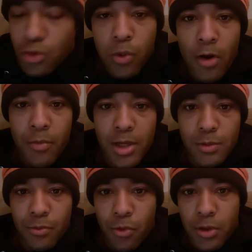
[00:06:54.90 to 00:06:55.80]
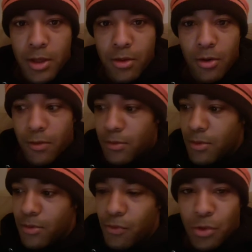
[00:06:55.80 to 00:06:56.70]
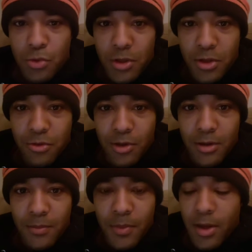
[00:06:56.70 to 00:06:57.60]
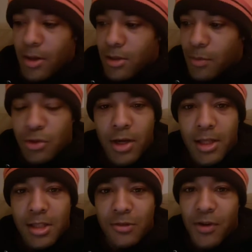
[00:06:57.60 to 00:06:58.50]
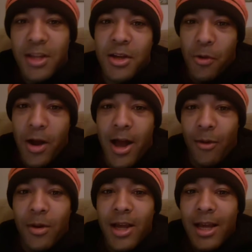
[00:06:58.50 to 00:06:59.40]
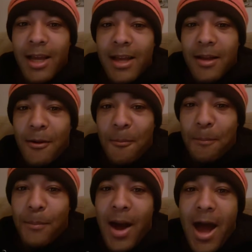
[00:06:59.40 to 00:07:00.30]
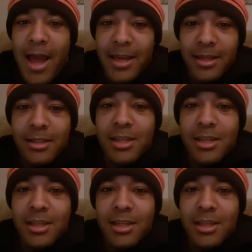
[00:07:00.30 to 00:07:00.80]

12 minutes before kickoff, 4:23. So I'm going to try to get this video out by